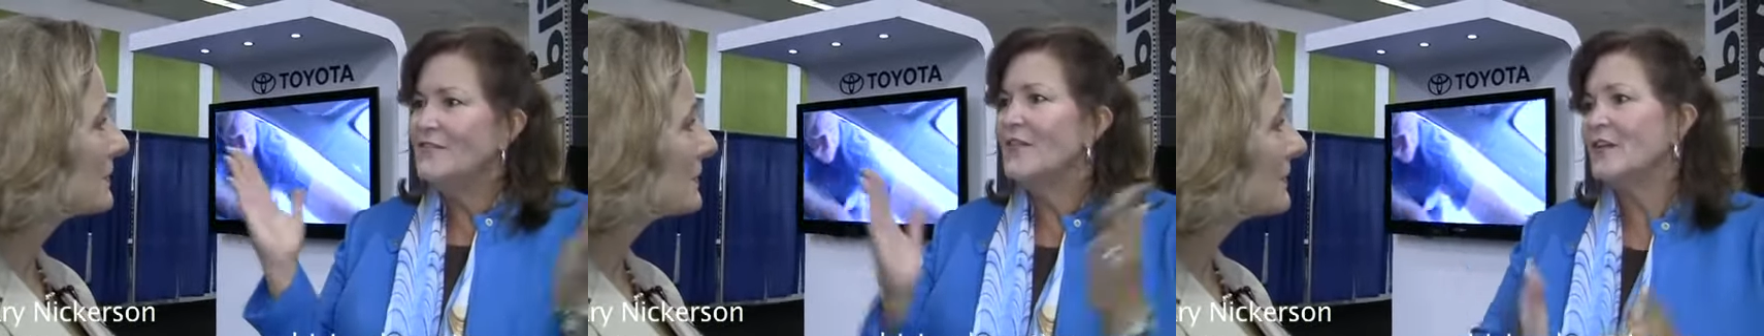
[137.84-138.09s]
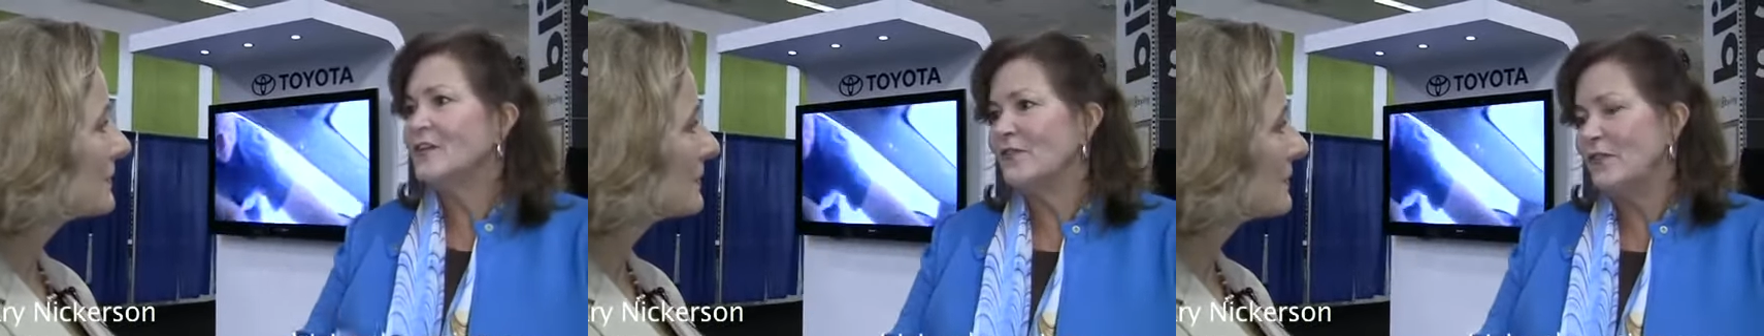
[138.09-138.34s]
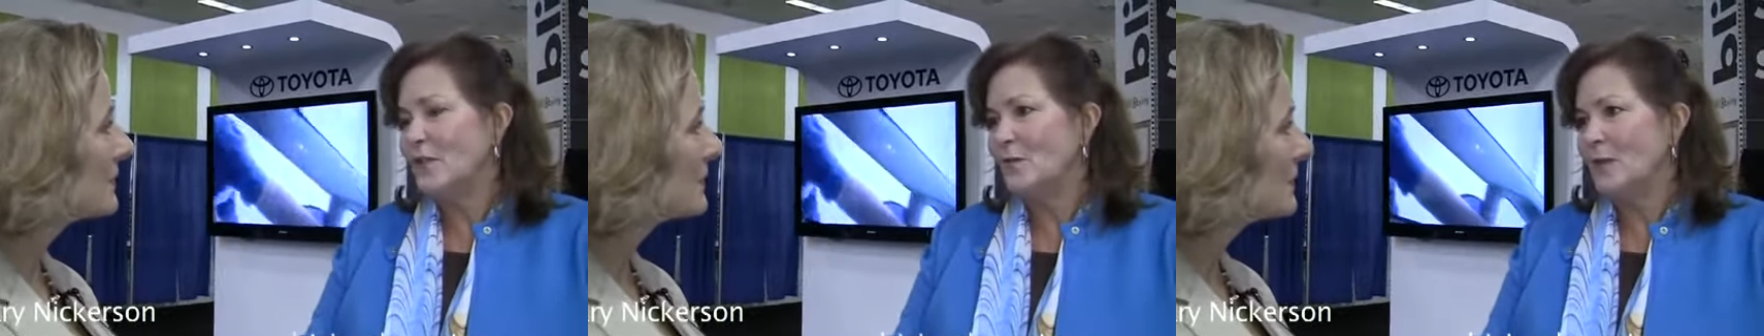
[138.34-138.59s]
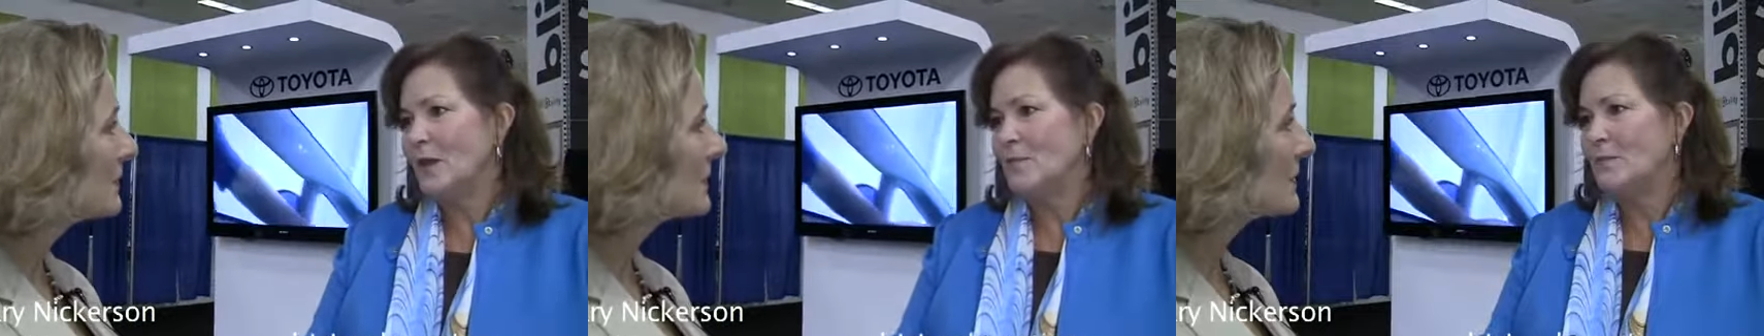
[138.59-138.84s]
very few
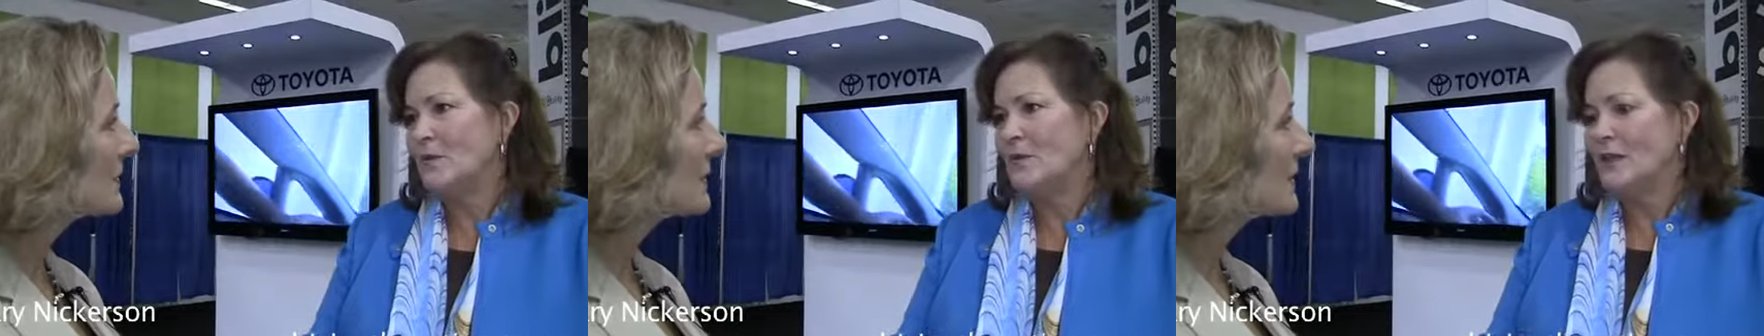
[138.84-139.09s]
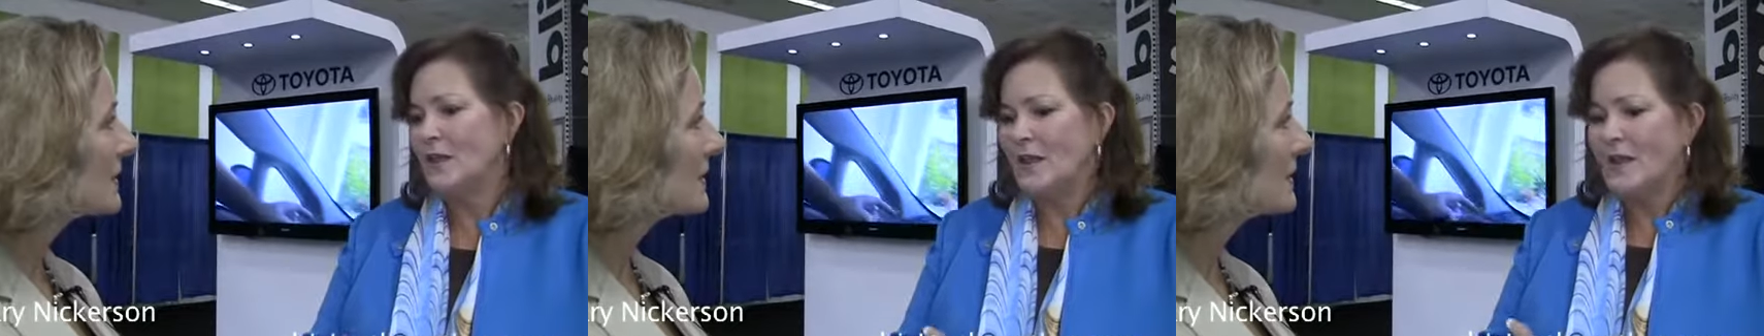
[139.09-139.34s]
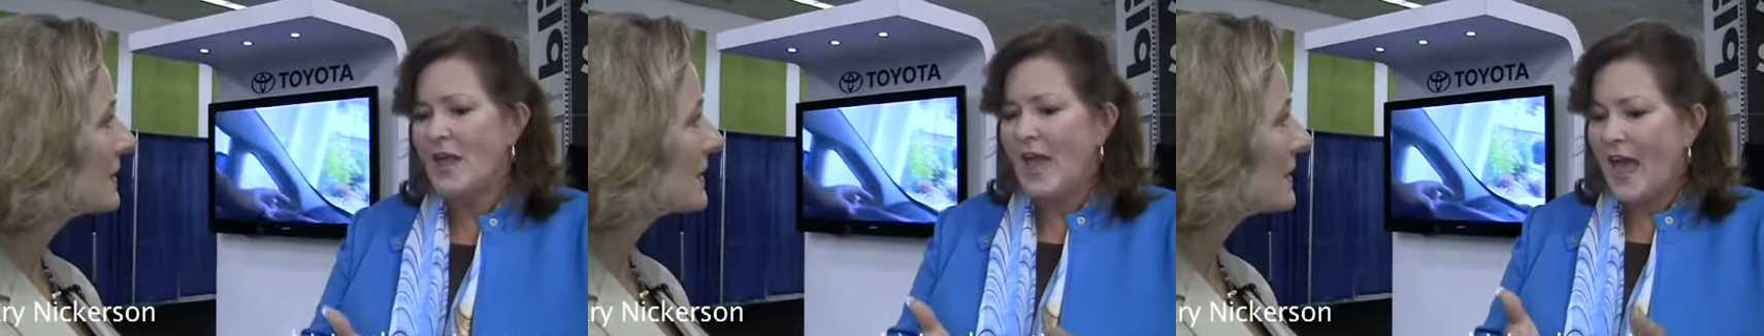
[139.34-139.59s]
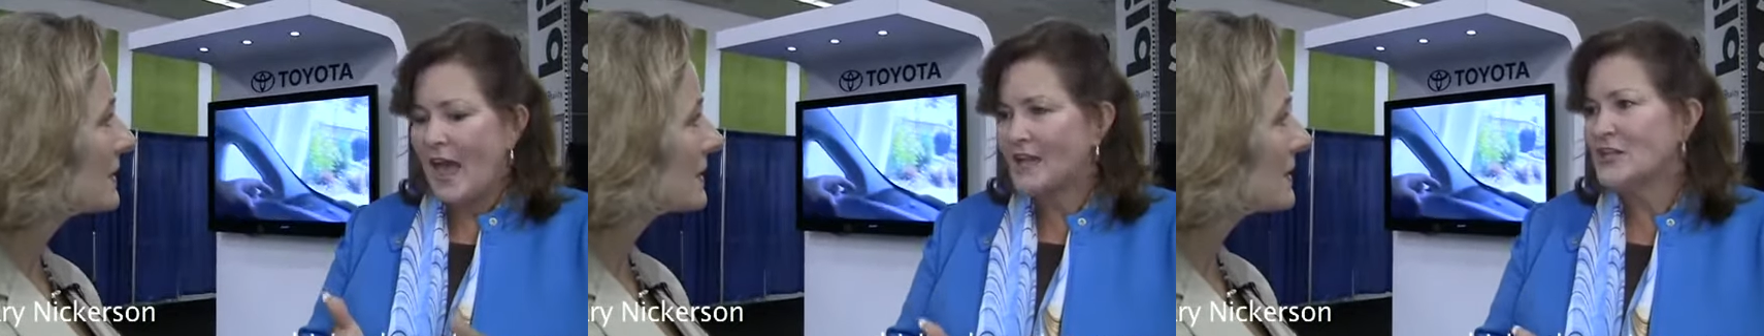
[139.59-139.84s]
people
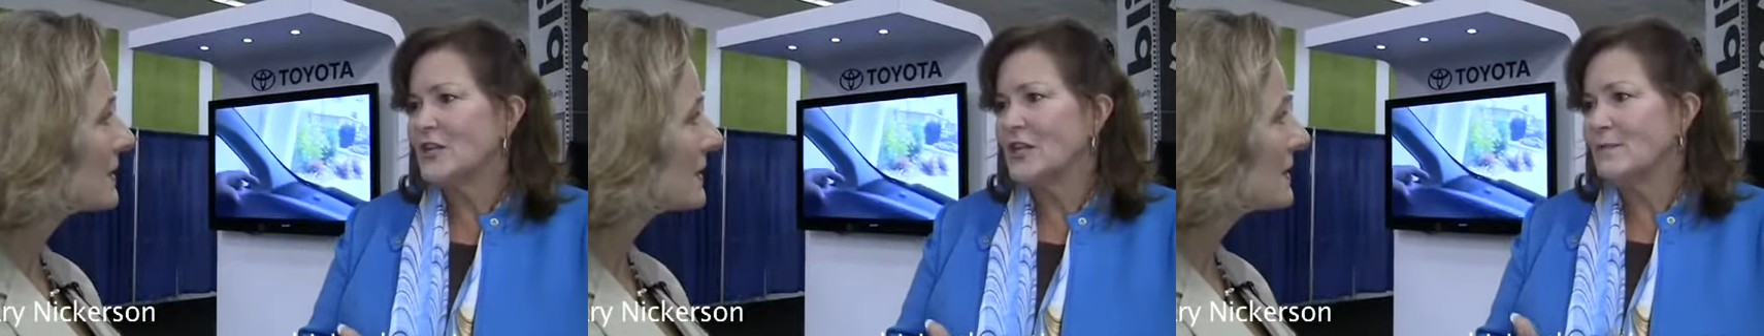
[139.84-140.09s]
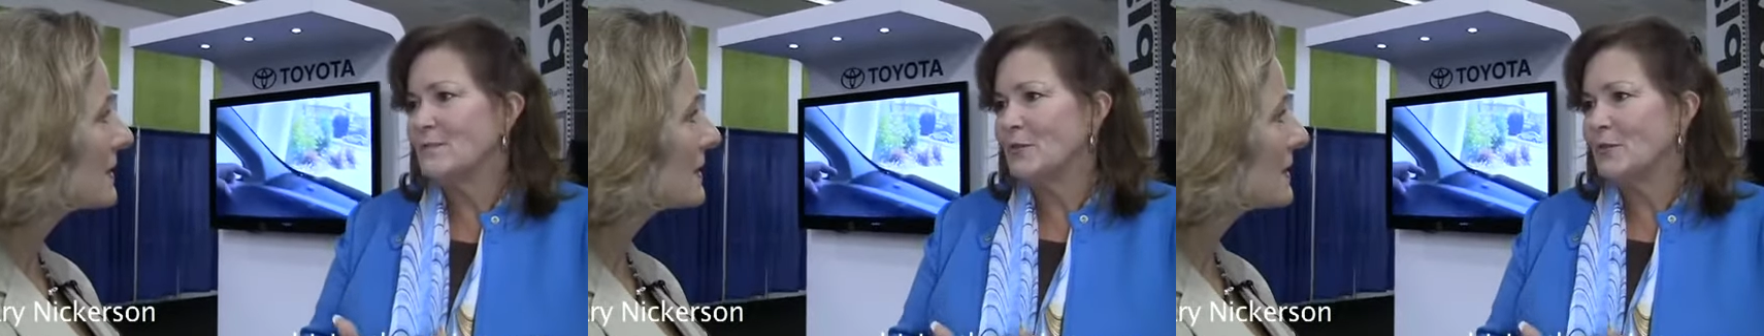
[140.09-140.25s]
actually